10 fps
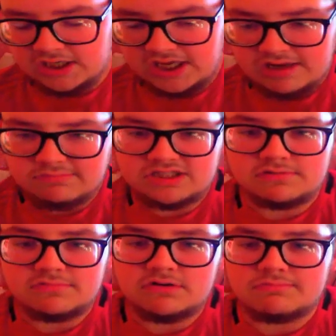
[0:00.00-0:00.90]
The game is
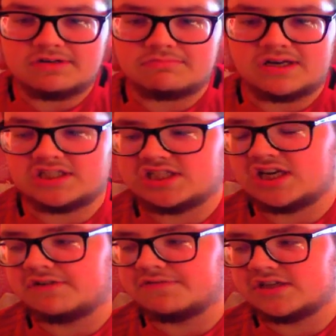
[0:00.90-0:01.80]
tomorrow,
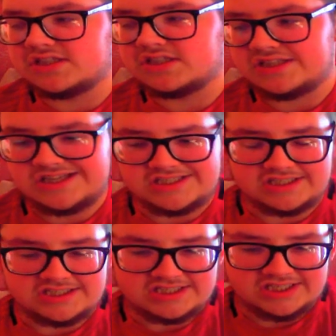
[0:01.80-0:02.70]
Manchester United versus
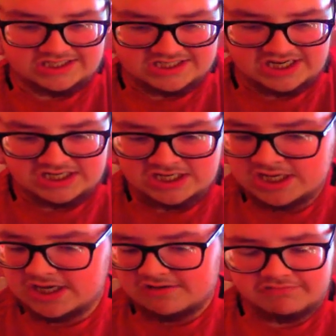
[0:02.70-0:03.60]
Leicester City.
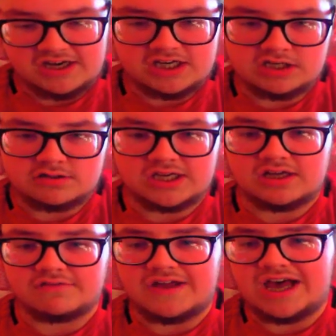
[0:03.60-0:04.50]
3 o'clock
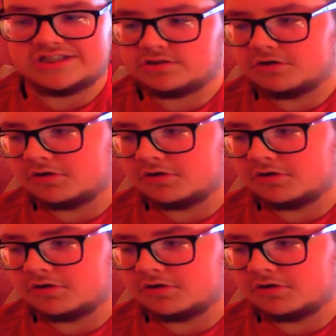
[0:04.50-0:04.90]
kickoff at